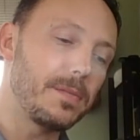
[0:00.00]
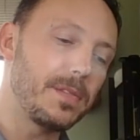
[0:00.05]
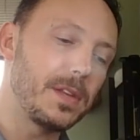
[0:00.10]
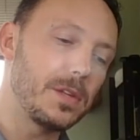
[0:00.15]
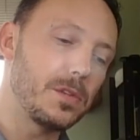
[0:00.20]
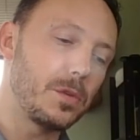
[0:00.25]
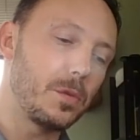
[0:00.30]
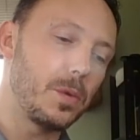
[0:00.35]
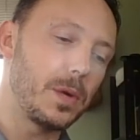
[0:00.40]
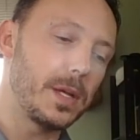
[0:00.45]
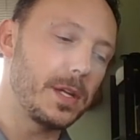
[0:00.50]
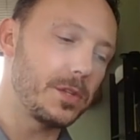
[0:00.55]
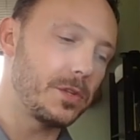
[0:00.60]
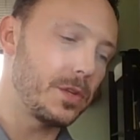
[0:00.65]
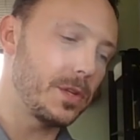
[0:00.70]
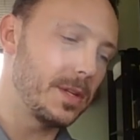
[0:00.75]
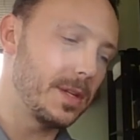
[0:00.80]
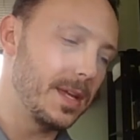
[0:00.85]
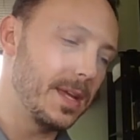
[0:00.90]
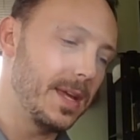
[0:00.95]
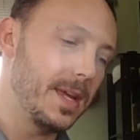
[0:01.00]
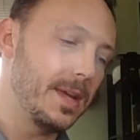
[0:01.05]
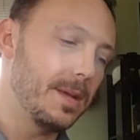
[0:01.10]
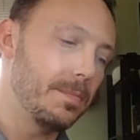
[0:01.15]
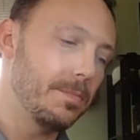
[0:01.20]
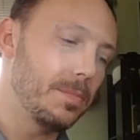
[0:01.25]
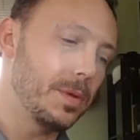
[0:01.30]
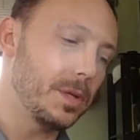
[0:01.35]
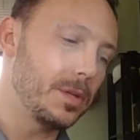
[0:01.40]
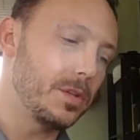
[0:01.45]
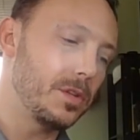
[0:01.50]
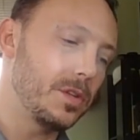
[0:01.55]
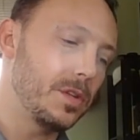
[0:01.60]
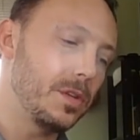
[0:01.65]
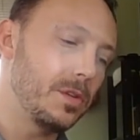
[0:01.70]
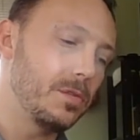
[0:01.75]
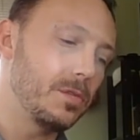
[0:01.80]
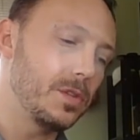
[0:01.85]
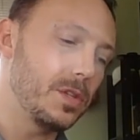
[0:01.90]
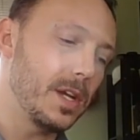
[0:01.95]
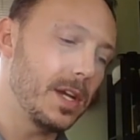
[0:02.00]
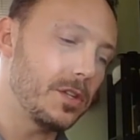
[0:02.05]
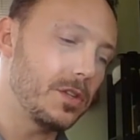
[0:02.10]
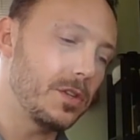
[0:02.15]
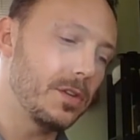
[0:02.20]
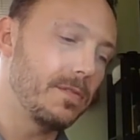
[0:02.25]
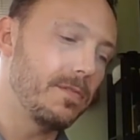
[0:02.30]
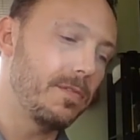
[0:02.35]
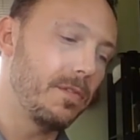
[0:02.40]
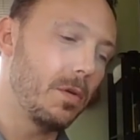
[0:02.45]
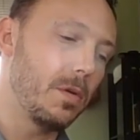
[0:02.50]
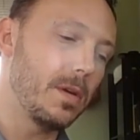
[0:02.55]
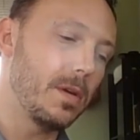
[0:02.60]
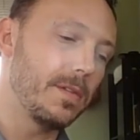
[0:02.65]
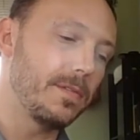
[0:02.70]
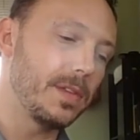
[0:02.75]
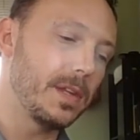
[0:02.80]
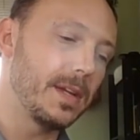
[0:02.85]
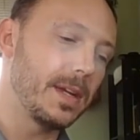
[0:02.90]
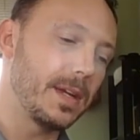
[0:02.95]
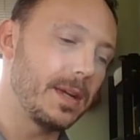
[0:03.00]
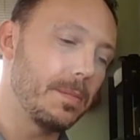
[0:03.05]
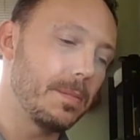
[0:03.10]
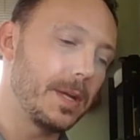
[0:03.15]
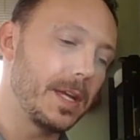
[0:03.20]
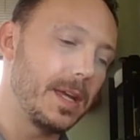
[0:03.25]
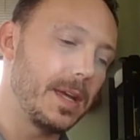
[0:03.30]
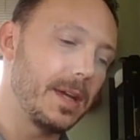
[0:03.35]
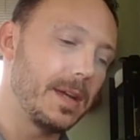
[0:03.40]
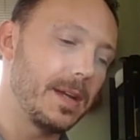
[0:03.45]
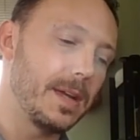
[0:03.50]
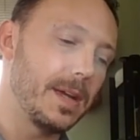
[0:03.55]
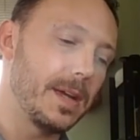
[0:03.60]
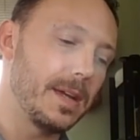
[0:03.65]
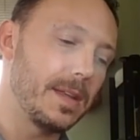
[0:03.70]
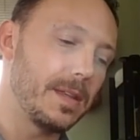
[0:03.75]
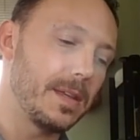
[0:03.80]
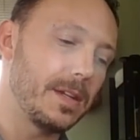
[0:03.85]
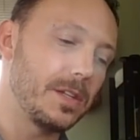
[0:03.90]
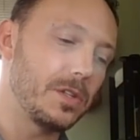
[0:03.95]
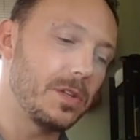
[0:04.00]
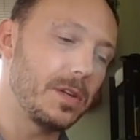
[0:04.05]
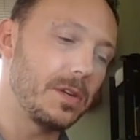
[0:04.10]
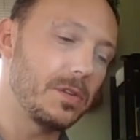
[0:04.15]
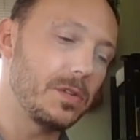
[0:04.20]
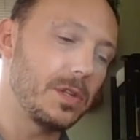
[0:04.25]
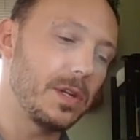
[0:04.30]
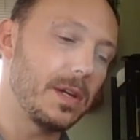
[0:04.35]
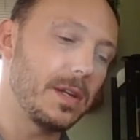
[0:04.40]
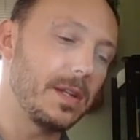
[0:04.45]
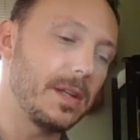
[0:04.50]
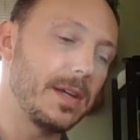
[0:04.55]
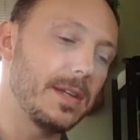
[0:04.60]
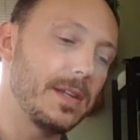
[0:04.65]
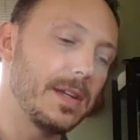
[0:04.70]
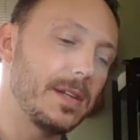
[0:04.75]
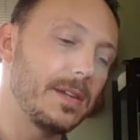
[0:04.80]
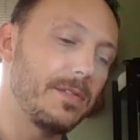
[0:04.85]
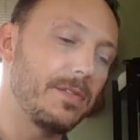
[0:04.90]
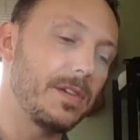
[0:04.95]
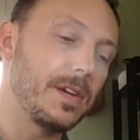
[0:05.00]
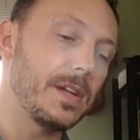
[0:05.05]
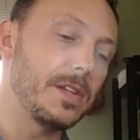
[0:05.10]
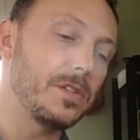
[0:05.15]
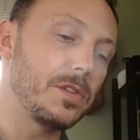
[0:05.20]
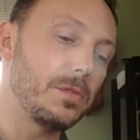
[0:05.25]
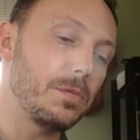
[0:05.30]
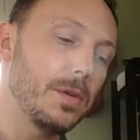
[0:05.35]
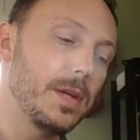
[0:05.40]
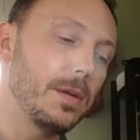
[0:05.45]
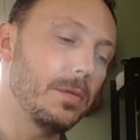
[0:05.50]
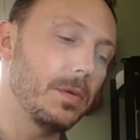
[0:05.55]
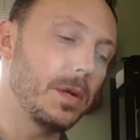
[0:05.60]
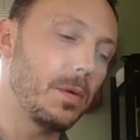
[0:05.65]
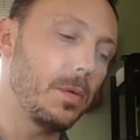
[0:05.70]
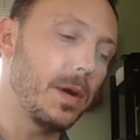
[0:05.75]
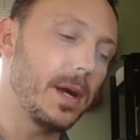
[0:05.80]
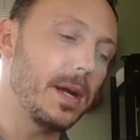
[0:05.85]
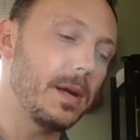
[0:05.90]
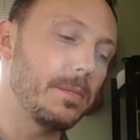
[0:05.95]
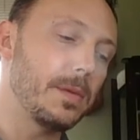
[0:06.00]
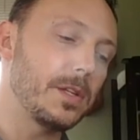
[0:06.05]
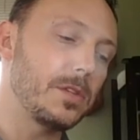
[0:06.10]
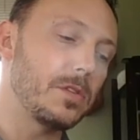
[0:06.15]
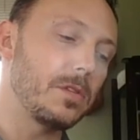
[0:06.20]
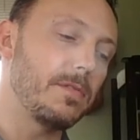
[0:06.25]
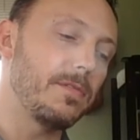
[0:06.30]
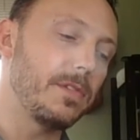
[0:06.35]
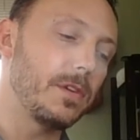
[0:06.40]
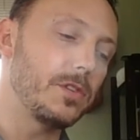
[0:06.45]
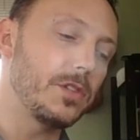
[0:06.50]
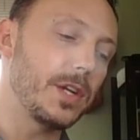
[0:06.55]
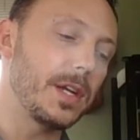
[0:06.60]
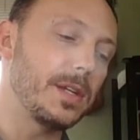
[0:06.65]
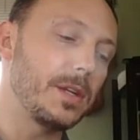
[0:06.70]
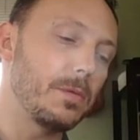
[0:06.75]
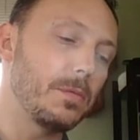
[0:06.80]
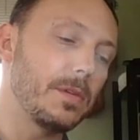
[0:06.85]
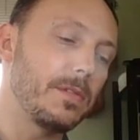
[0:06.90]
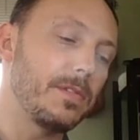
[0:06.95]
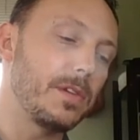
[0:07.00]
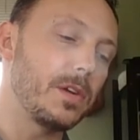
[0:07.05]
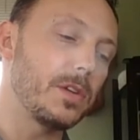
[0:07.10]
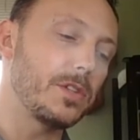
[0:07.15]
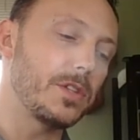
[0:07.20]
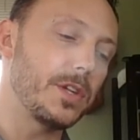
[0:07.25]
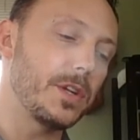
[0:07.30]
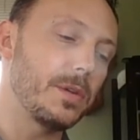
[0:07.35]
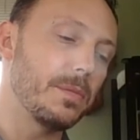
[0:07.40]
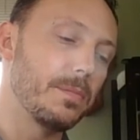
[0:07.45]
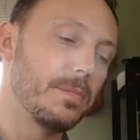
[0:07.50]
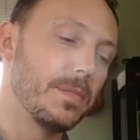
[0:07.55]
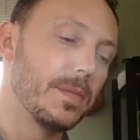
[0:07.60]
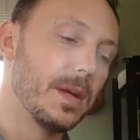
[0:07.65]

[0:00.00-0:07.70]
of this question, in Book 2, Section 4 of the Nicomachean Ethics, Aristotle identifies three requirements for genuine virtue.